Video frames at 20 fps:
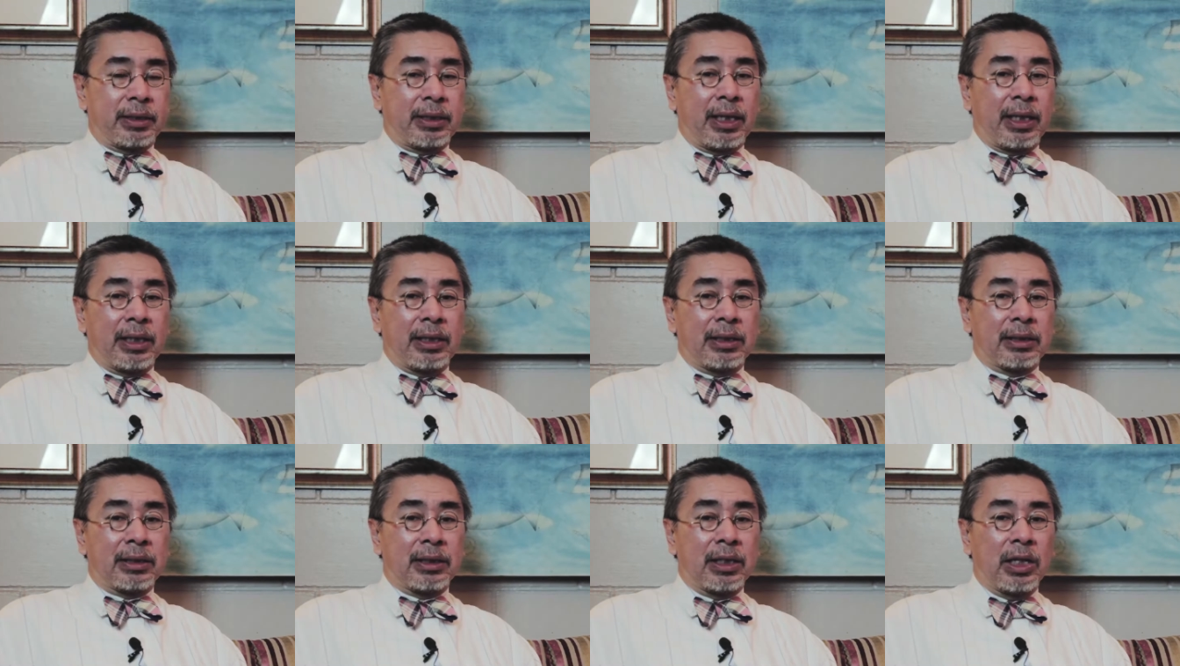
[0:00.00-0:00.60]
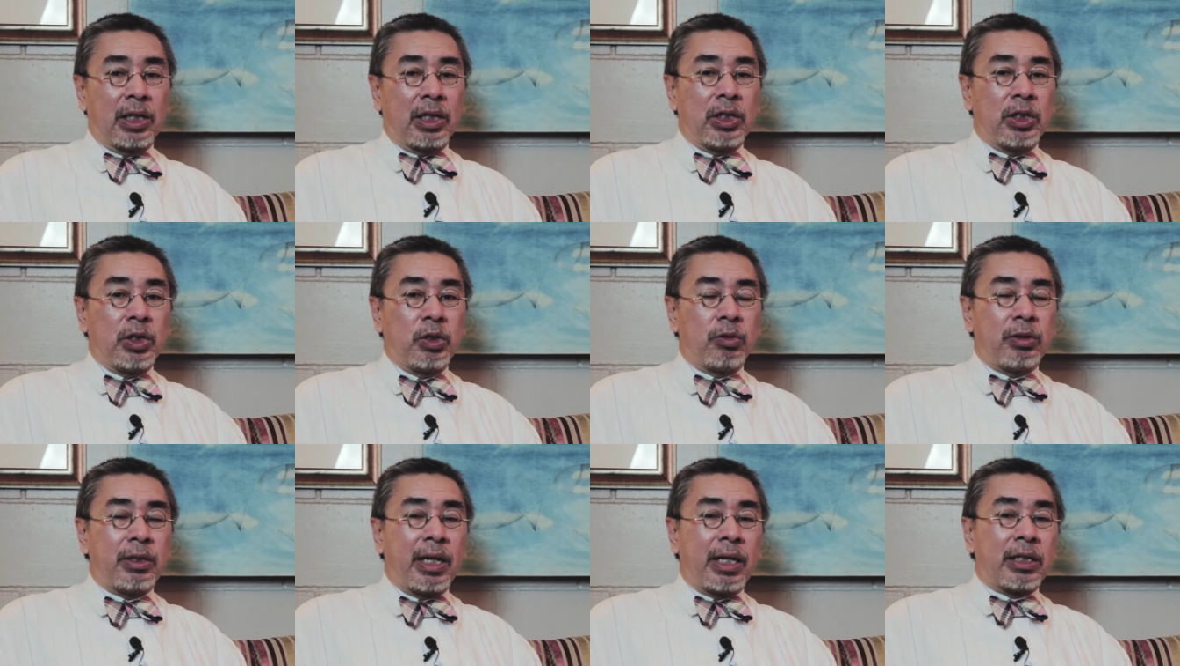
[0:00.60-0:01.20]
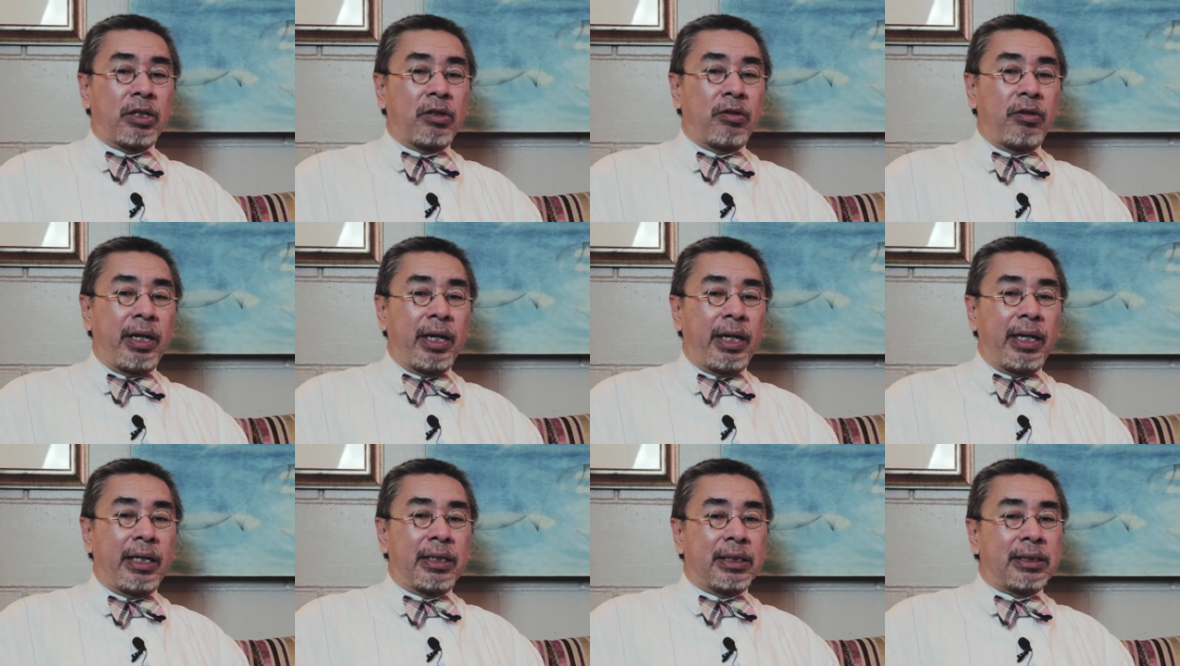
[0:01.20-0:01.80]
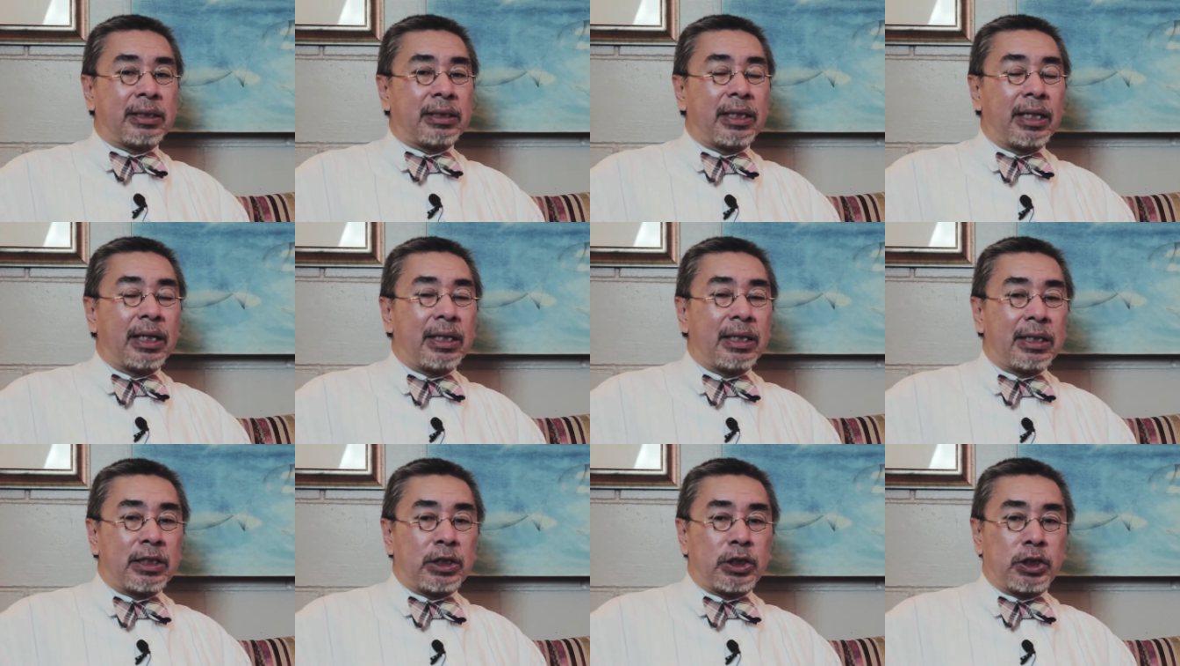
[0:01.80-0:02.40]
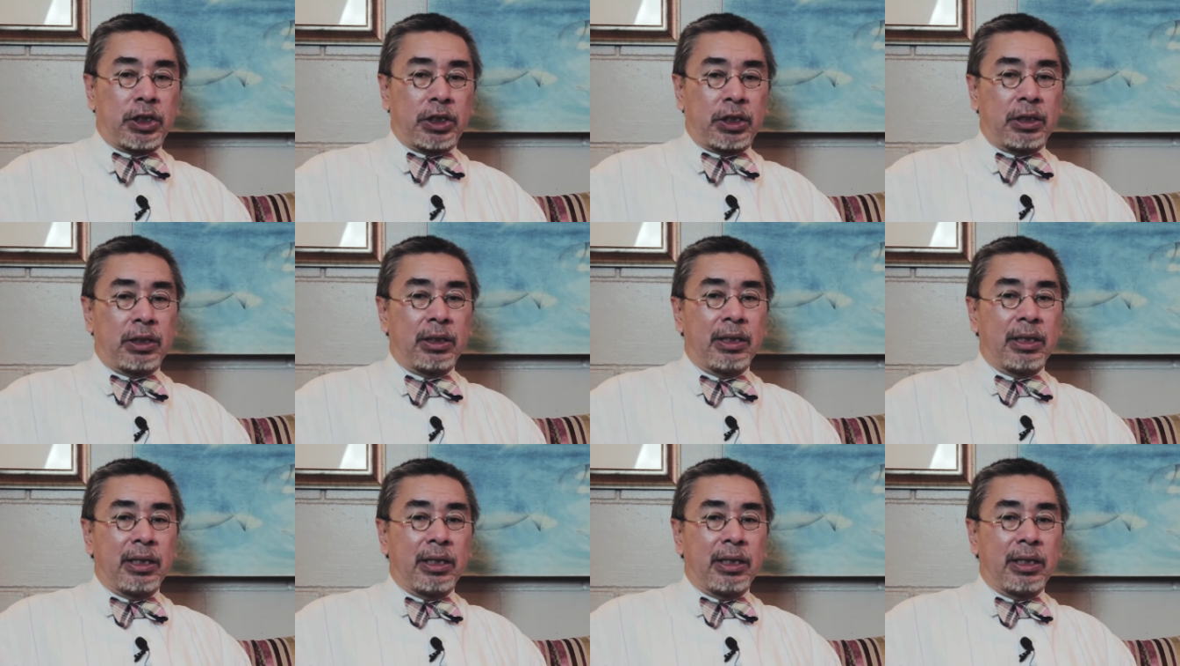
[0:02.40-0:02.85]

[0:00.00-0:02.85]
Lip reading: taste, you then create a signature.